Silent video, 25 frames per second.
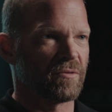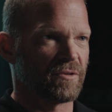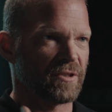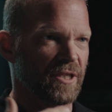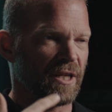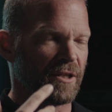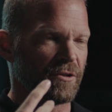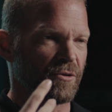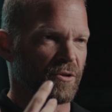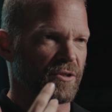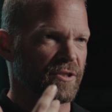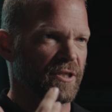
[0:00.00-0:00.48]

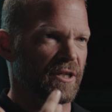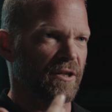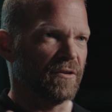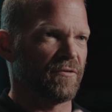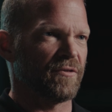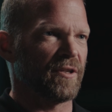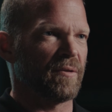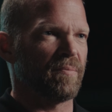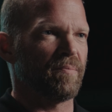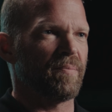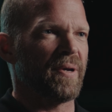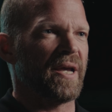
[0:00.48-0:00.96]
tell
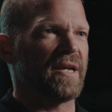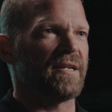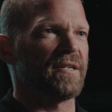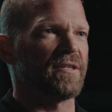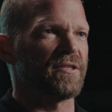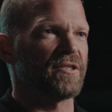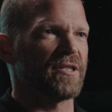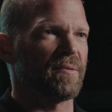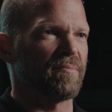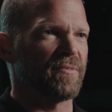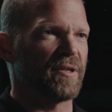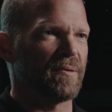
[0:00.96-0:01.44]
yourself that pain
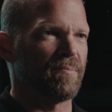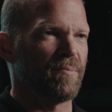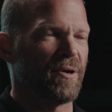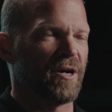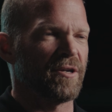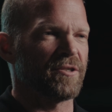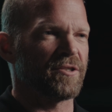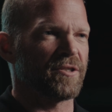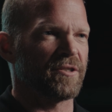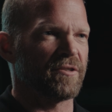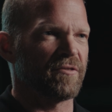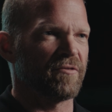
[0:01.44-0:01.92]
is something
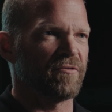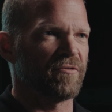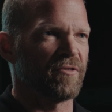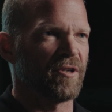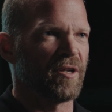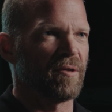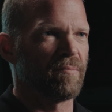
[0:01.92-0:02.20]
positive,